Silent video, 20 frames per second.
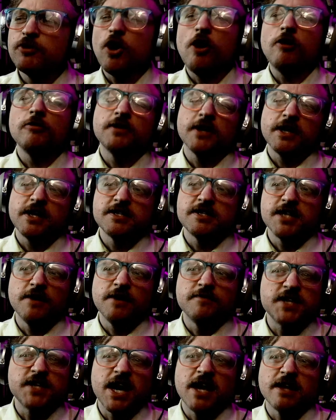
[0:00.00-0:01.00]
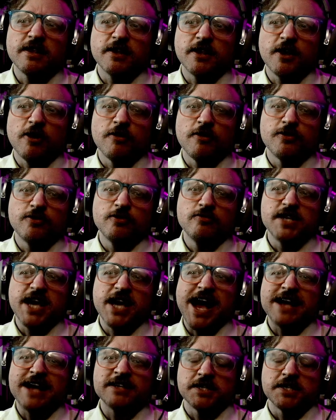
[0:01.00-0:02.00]
cultic instead of saying that they're
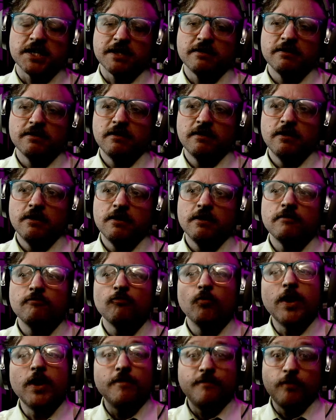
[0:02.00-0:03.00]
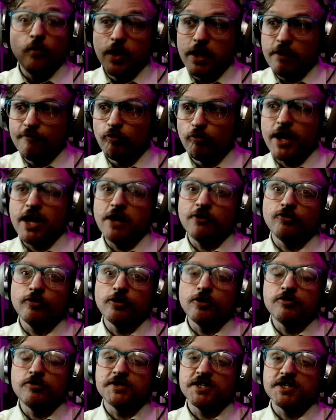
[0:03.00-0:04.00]
enthusiastic. We've, we've
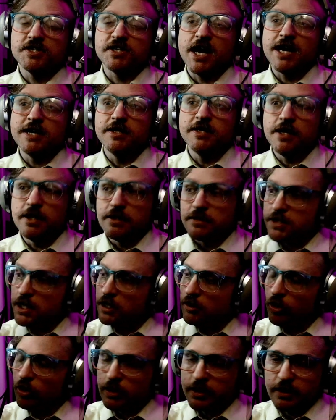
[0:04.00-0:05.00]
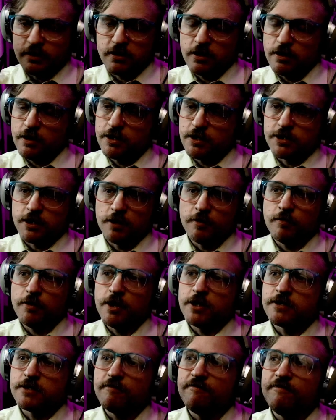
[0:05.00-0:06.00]
reintroduced this idea saying, look, it's a, it's a,
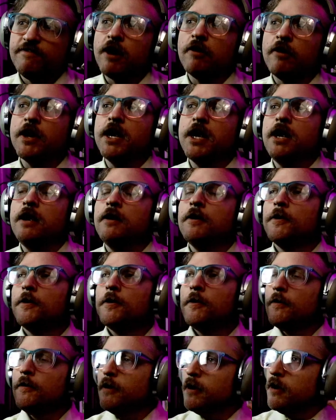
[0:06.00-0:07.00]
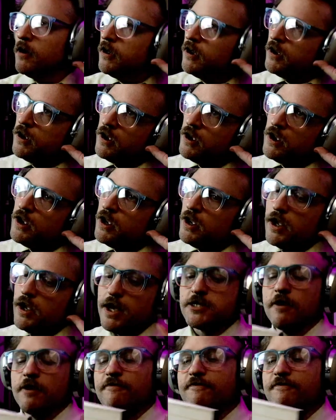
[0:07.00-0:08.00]
it's a very,
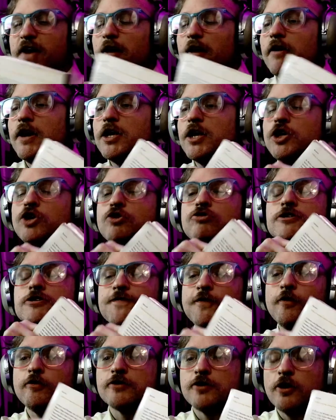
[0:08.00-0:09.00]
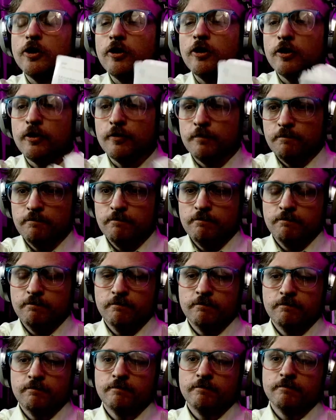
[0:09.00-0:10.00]
it's a very useful term.
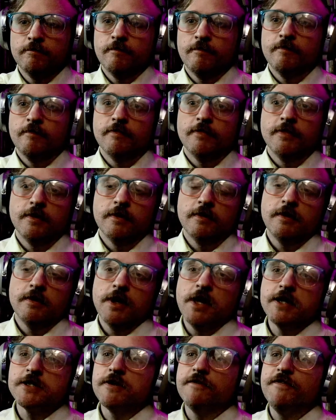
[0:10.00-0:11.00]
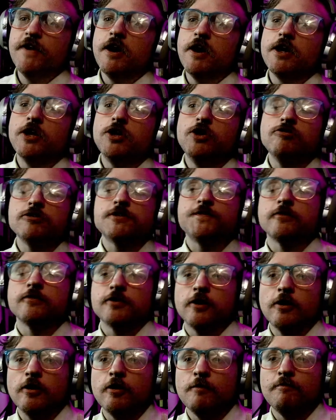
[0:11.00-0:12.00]
It's a very
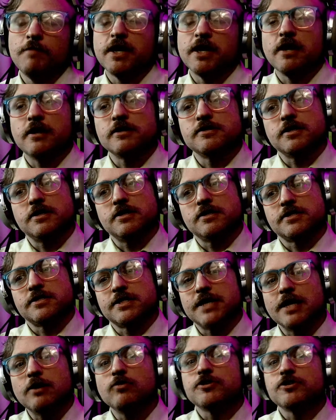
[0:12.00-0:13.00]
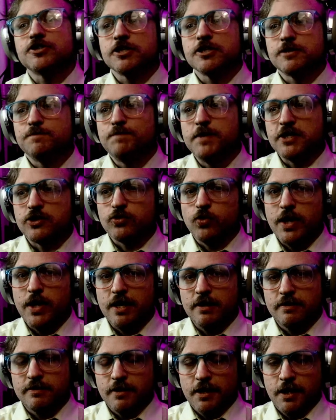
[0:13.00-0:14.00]
useful term because it distinguishes
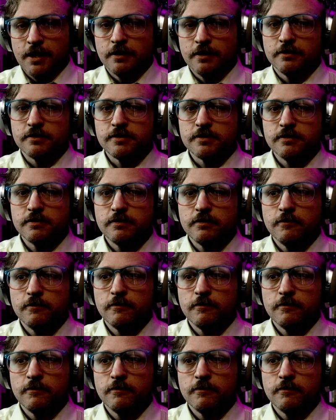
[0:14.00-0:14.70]
between things.